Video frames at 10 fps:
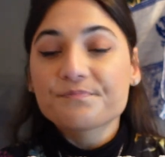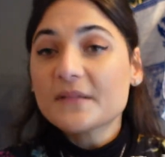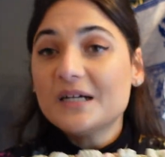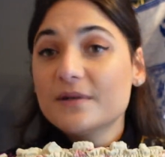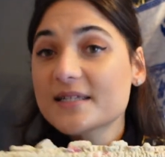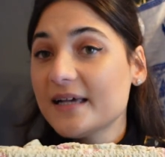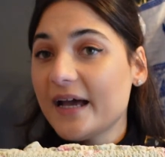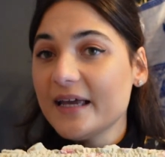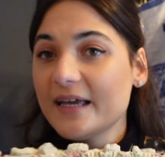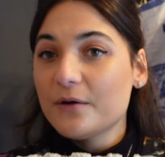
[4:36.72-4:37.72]
I must
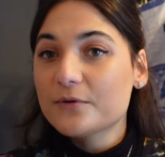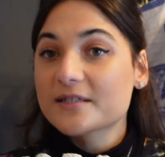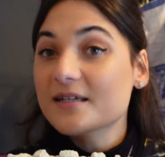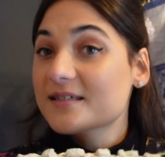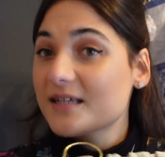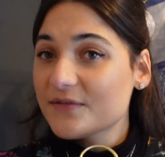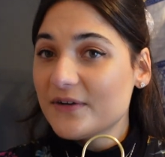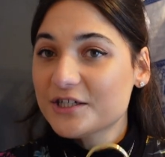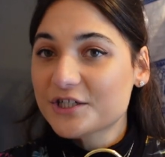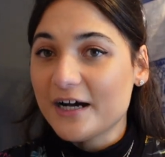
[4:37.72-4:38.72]
say it was
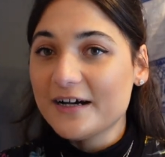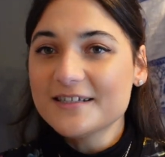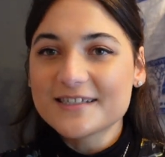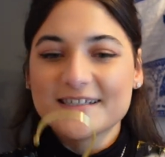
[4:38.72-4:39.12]
successfully shirred